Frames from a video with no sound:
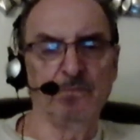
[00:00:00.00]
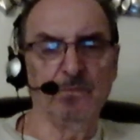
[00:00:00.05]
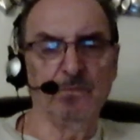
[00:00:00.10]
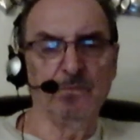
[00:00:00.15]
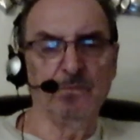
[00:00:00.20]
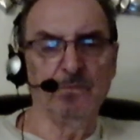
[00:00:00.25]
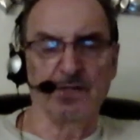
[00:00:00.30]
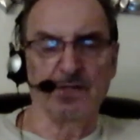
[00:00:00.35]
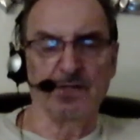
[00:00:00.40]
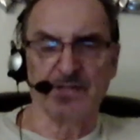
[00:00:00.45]

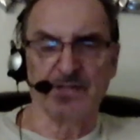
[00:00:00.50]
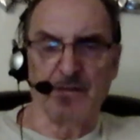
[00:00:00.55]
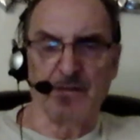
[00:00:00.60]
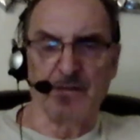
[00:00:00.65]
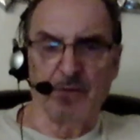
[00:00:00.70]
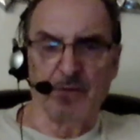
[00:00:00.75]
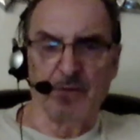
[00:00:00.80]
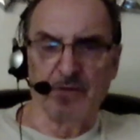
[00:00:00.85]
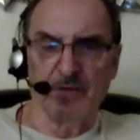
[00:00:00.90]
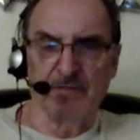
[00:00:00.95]
And the sad
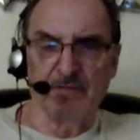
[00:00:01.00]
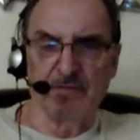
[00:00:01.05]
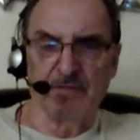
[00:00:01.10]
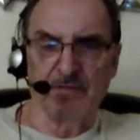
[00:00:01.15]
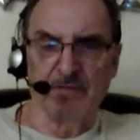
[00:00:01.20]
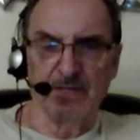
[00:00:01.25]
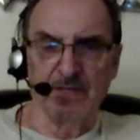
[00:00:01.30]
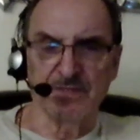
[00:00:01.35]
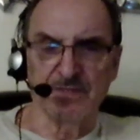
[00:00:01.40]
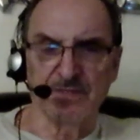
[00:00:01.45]
part of it
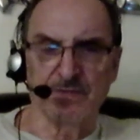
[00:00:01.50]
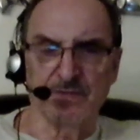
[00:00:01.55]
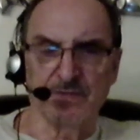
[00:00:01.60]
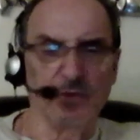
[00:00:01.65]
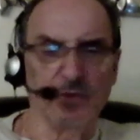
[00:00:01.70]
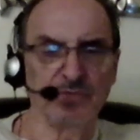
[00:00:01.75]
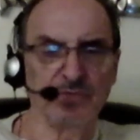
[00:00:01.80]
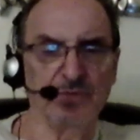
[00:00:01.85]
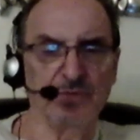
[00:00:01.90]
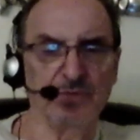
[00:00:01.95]
is
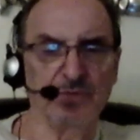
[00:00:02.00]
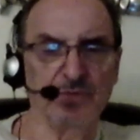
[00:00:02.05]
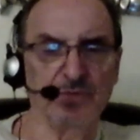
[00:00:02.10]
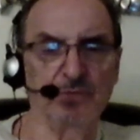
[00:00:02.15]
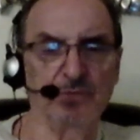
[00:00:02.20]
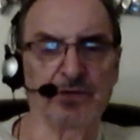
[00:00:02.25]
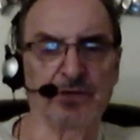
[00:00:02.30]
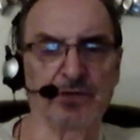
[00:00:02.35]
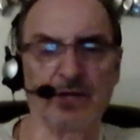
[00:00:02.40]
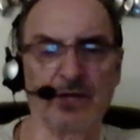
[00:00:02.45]
those who
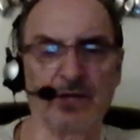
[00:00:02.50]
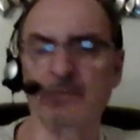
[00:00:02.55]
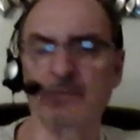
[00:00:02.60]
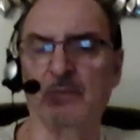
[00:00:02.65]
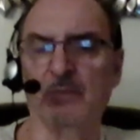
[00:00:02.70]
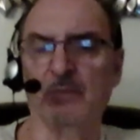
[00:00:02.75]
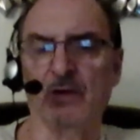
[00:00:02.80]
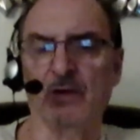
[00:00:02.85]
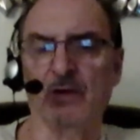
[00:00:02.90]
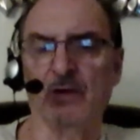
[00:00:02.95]
were
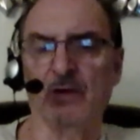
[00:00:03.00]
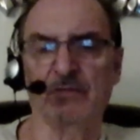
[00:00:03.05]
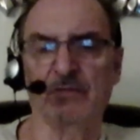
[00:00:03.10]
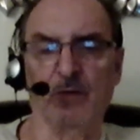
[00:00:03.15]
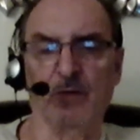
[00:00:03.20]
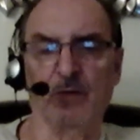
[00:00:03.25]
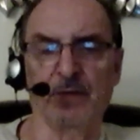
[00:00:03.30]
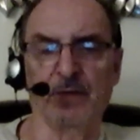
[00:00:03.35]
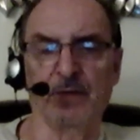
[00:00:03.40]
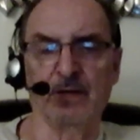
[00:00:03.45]
capable of
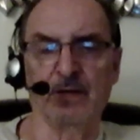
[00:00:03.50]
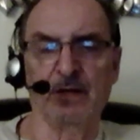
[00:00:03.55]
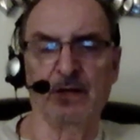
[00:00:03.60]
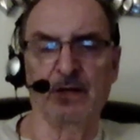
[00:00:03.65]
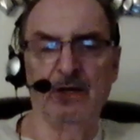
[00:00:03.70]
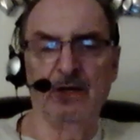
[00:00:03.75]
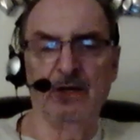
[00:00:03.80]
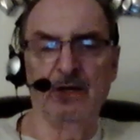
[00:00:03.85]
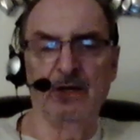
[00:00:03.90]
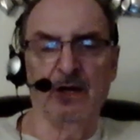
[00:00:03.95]
helping
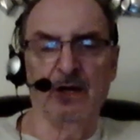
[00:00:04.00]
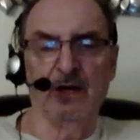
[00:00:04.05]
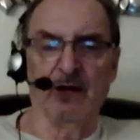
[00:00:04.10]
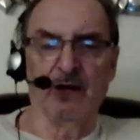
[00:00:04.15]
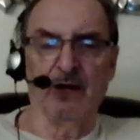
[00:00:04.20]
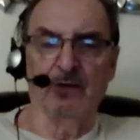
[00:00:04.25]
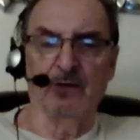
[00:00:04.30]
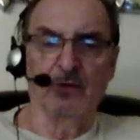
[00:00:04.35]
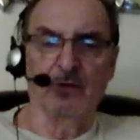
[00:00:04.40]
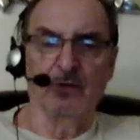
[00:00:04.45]
are
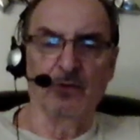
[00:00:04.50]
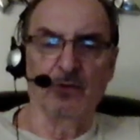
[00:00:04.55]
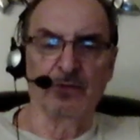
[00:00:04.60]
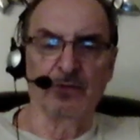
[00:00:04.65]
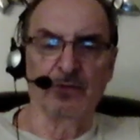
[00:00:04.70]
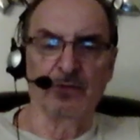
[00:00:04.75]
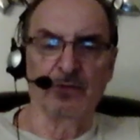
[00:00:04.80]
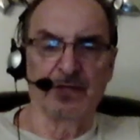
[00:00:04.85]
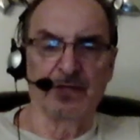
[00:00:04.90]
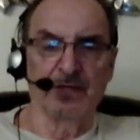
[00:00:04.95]
now only
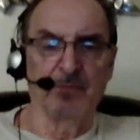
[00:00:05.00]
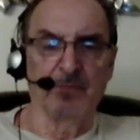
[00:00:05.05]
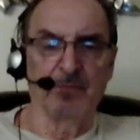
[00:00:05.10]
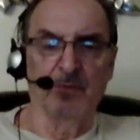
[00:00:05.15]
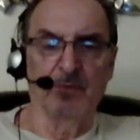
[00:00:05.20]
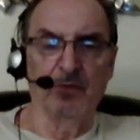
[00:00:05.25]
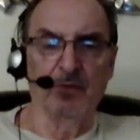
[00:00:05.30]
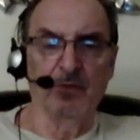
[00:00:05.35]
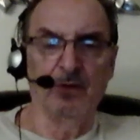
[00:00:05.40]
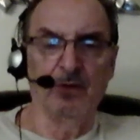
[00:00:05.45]

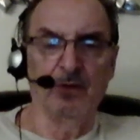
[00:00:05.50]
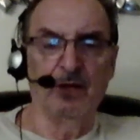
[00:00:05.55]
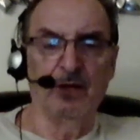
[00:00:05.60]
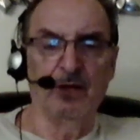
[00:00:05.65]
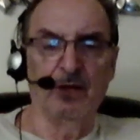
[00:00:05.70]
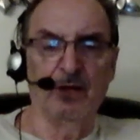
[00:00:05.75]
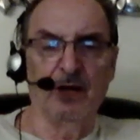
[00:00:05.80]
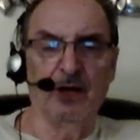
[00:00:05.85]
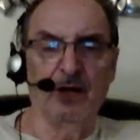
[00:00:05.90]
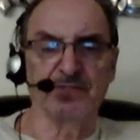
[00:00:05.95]
capable
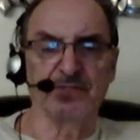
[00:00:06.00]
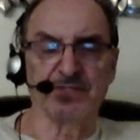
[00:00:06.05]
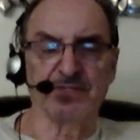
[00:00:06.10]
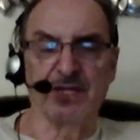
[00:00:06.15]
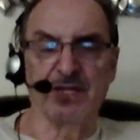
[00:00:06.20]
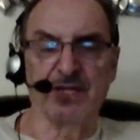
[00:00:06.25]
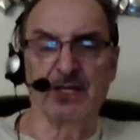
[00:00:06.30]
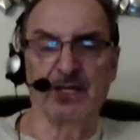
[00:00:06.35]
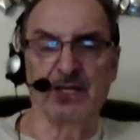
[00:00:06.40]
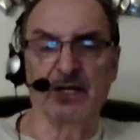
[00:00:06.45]
of
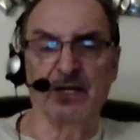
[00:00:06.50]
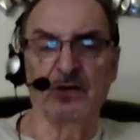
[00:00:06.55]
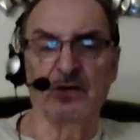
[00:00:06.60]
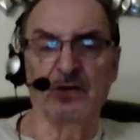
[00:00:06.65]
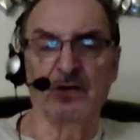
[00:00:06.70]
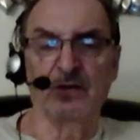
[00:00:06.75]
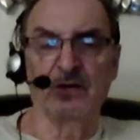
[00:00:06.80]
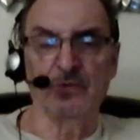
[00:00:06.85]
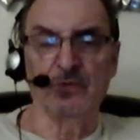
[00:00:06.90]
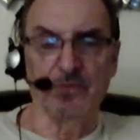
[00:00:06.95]
sustaining
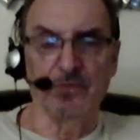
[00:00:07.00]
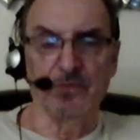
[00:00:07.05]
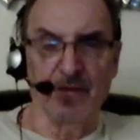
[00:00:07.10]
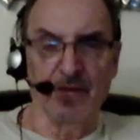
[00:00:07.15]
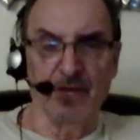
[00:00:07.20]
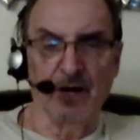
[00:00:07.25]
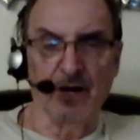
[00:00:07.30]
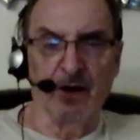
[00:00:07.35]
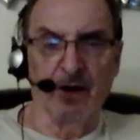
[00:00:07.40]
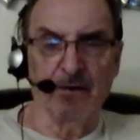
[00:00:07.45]
who they
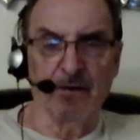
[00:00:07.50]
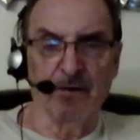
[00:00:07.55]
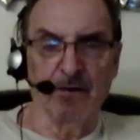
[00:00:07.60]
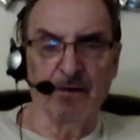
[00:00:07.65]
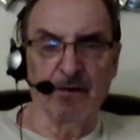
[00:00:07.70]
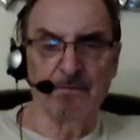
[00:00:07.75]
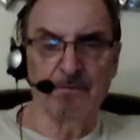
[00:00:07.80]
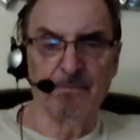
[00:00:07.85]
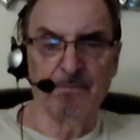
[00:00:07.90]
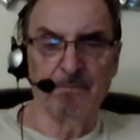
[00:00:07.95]
are.
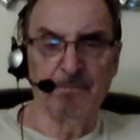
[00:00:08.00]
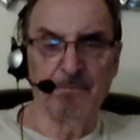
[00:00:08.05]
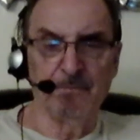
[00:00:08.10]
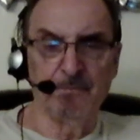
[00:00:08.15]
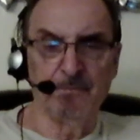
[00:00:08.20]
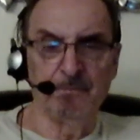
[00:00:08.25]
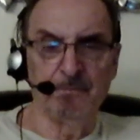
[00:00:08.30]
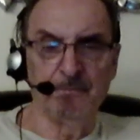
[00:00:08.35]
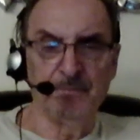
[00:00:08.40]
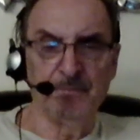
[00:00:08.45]

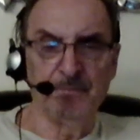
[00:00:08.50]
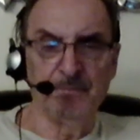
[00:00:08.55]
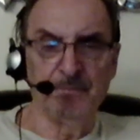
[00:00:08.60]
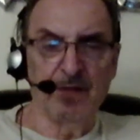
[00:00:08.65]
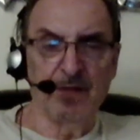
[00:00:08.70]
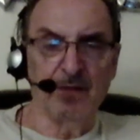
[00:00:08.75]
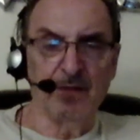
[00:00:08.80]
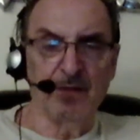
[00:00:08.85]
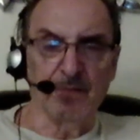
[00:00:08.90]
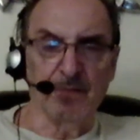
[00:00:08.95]

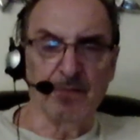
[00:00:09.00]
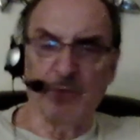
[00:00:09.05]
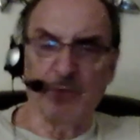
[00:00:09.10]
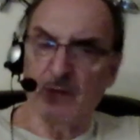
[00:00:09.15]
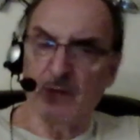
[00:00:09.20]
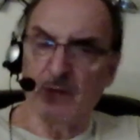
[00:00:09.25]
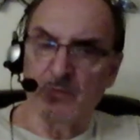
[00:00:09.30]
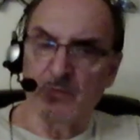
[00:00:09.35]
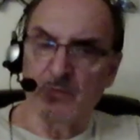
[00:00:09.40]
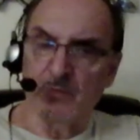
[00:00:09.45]
The
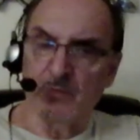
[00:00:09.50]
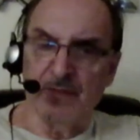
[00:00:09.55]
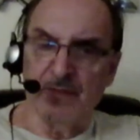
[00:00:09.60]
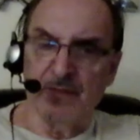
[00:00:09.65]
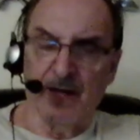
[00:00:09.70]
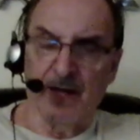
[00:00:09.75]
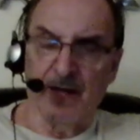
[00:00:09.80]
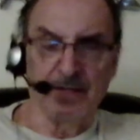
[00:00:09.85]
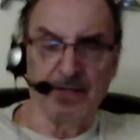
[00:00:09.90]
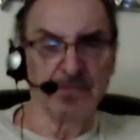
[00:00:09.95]
problem with
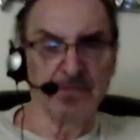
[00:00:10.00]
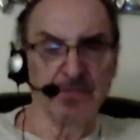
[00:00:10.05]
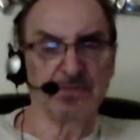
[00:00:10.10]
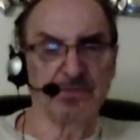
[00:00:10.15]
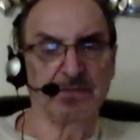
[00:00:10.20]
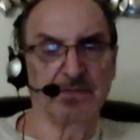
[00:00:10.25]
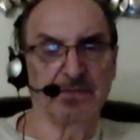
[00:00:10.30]
that is